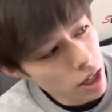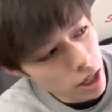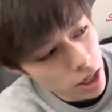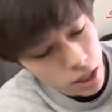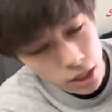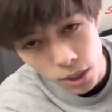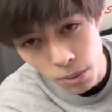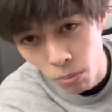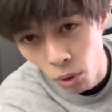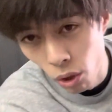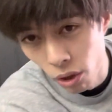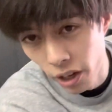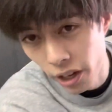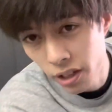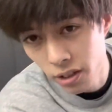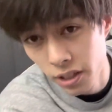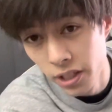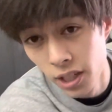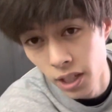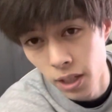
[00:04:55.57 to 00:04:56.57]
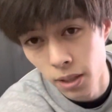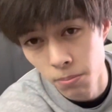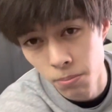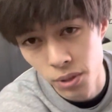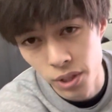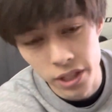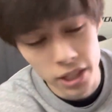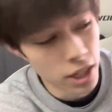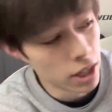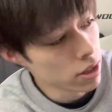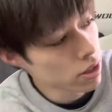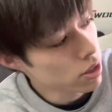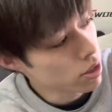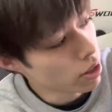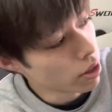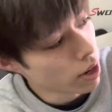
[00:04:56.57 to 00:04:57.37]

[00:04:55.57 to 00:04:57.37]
you're more likely to complete it. So